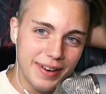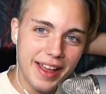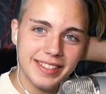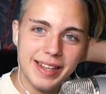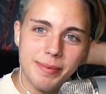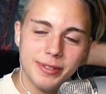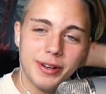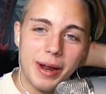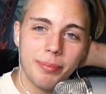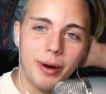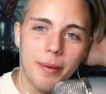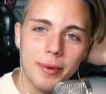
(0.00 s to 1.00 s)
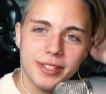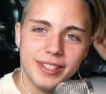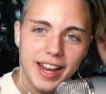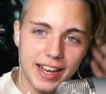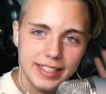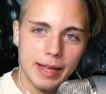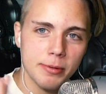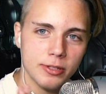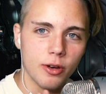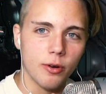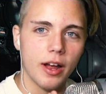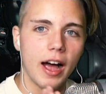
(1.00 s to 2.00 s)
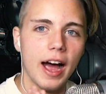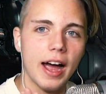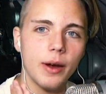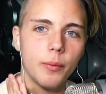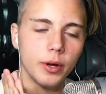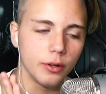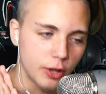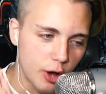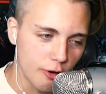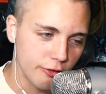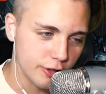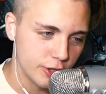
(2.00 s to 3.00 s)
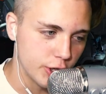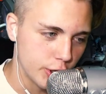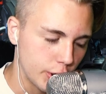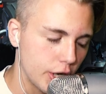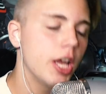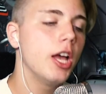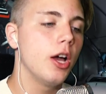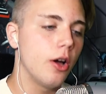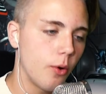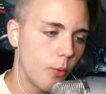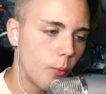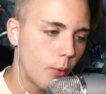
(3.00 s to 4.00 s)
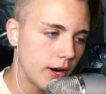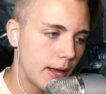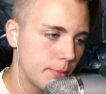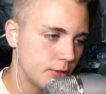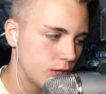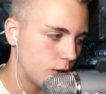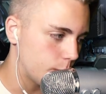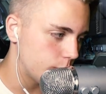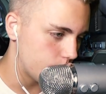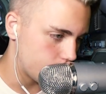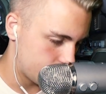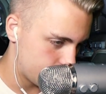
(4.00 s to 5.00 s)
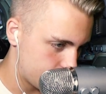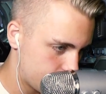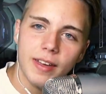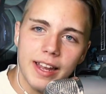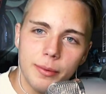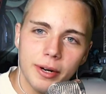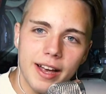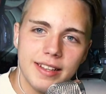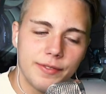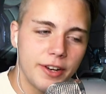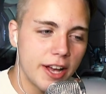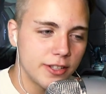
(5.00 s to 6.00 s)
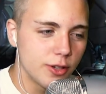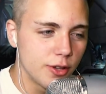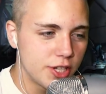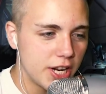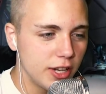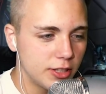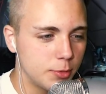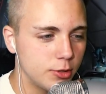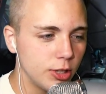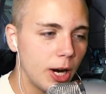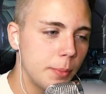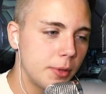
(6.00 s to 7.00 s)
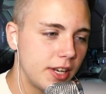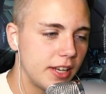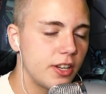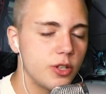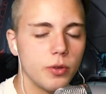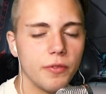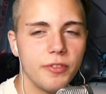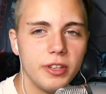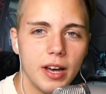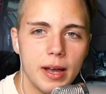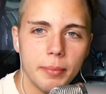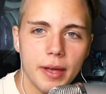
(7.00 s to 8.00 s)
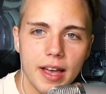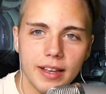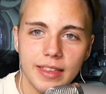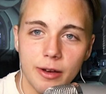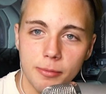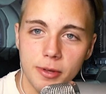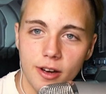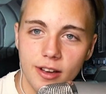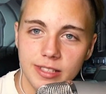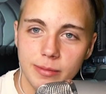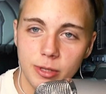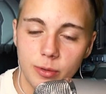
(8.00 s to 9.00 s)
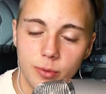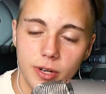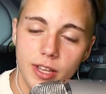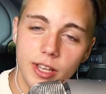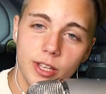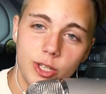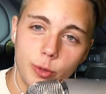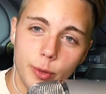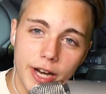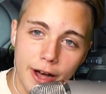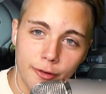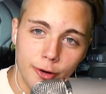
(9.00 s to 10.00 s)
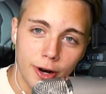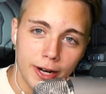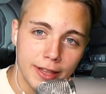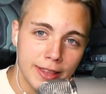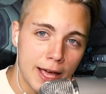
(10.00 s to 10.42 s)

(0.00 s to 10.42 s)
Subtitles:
Next episode, I promise. Next episode, I will know for sure what episode we're doing. Anyway, guys, if you guys are new to the channel, subscribe today to join the Feline pack. That would be awesome. You would not regret it.